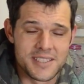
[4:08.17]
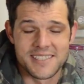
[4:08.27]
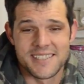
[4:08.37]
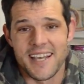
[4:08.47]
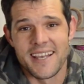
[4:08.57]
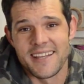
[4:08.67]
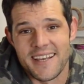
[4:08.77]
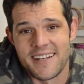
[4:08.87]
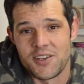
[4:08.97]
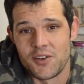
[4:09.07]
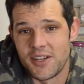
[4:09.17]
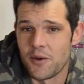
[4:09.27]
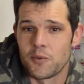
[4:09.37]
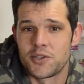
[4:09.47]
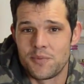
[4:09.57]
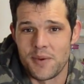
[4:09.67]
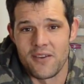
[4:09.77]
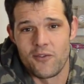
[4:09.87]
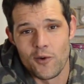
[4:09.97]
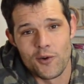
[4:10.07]
the saying that you get what you
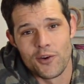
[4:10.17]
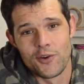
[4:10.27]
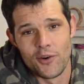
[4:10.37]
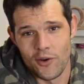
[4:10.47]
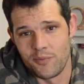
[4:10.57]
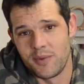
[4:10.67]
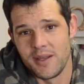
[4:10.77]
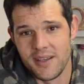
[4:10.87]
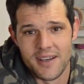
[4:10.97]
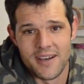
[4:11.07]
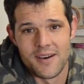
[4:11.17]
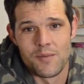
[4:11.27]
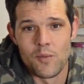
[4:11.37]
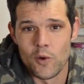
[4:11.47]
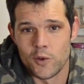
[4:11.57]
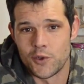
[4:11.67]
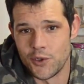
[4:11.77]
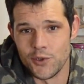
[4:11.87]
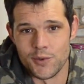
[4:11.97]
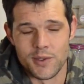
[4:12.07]
pay for could not be more
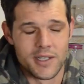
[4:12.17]
true.